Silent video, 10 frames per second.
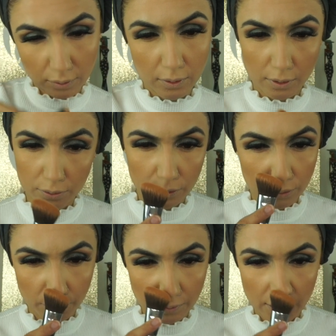
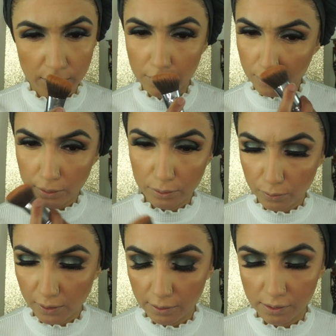contour my nose
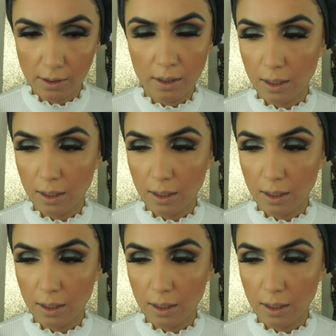with.